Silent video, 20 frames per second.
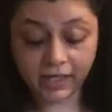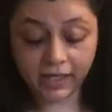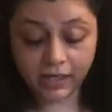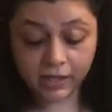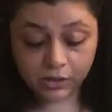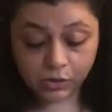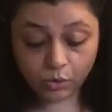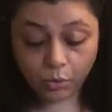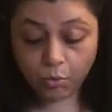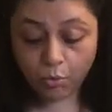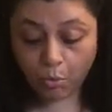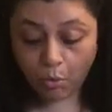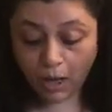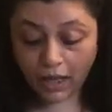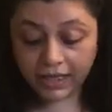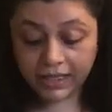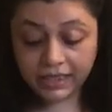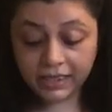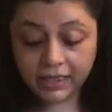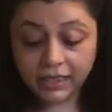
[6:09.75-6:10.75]
So
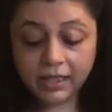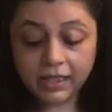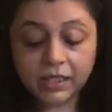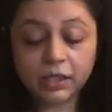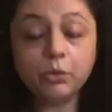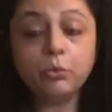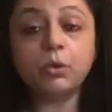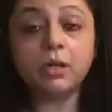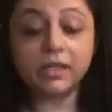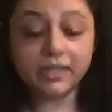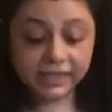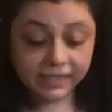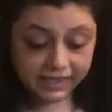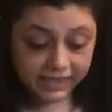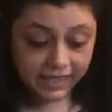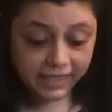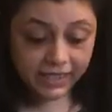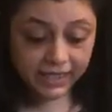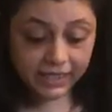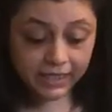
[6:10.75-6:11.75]
while you are
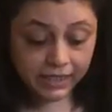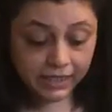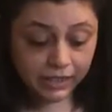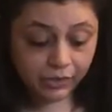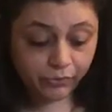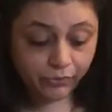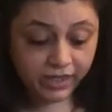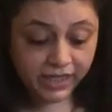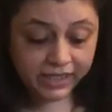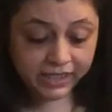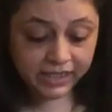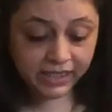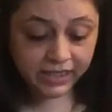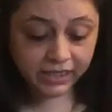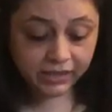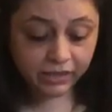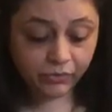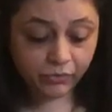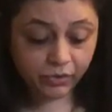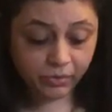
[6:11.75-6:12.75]
seeing creating
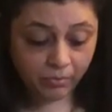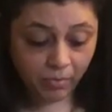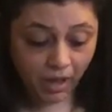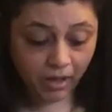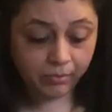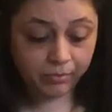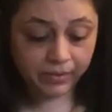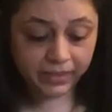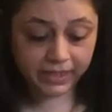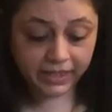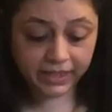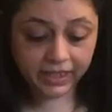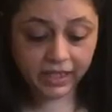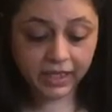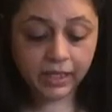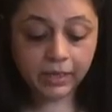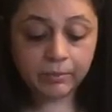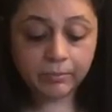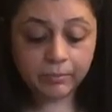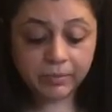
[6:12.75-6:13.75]
the republic,
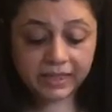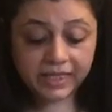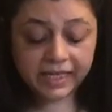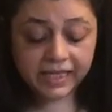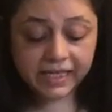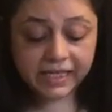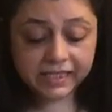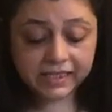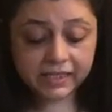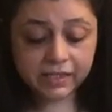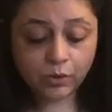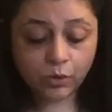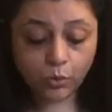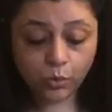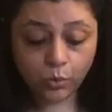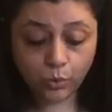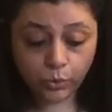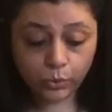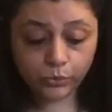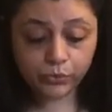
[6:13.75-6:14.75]
please
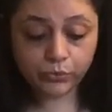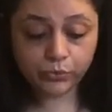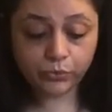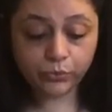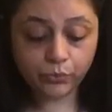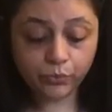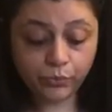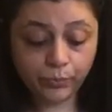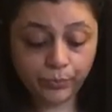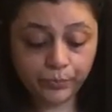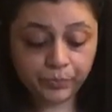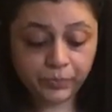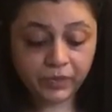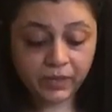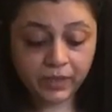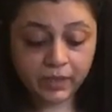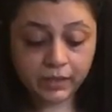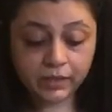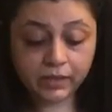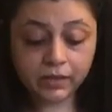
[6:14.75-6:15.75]
go through
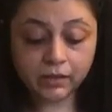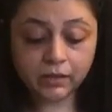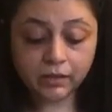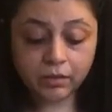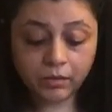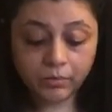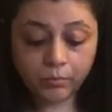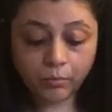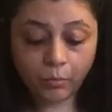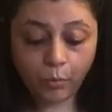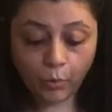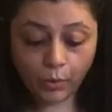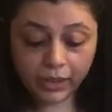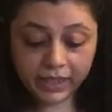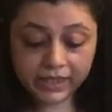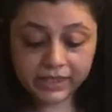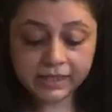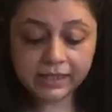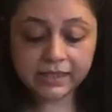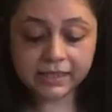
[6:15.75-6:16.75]
the
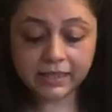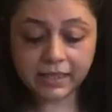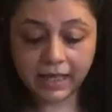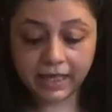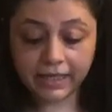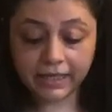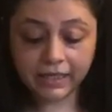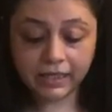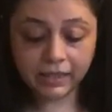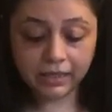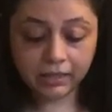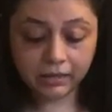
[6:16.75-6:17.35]
points like,